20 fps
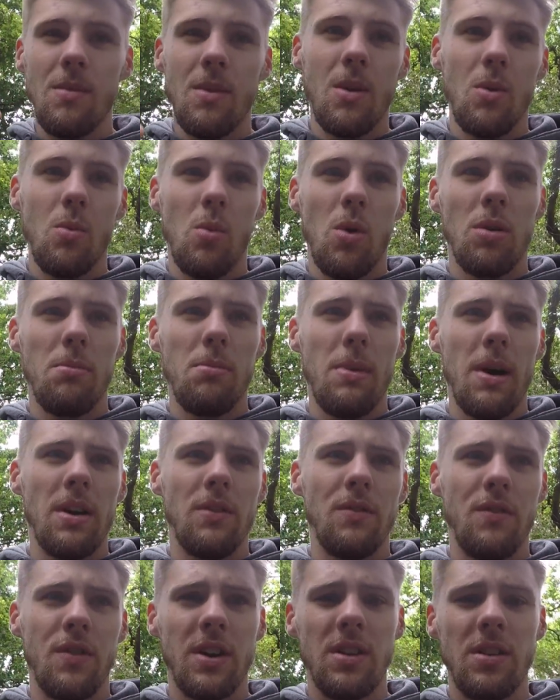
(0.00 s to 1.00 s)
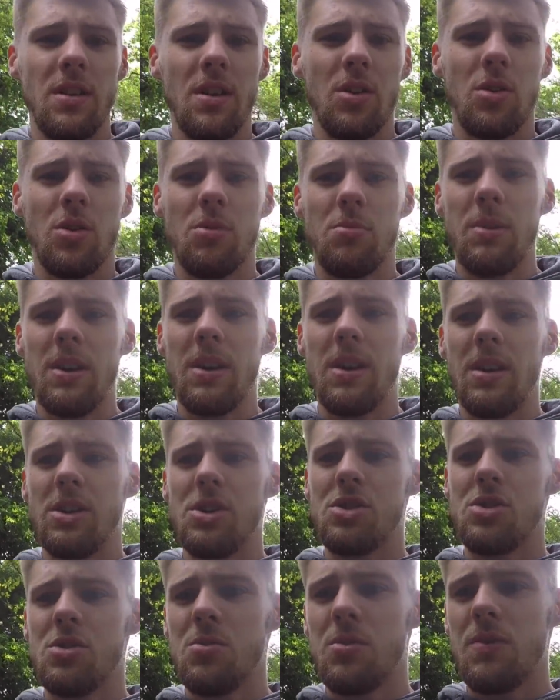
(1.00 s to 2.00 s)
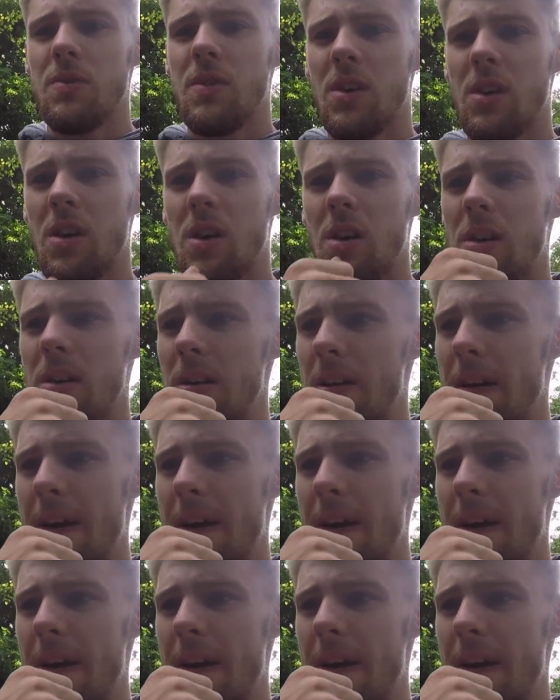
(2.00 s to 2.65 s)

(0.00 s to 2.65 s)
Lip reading: one main thing that could be an issue with the car.